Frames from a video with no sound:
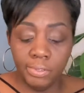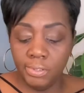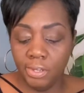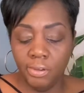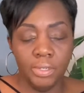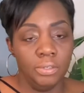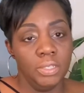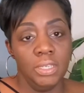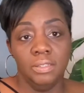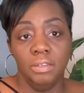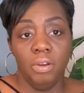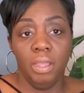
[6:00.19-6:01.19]
You know, those
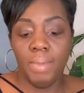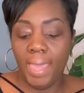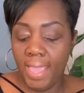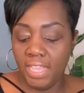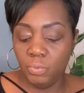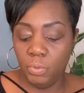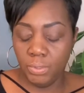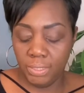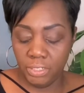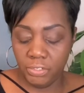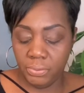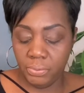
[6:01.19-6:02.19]
Instagram ads will
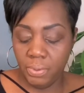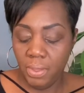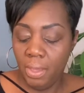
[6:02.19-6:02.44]
get you.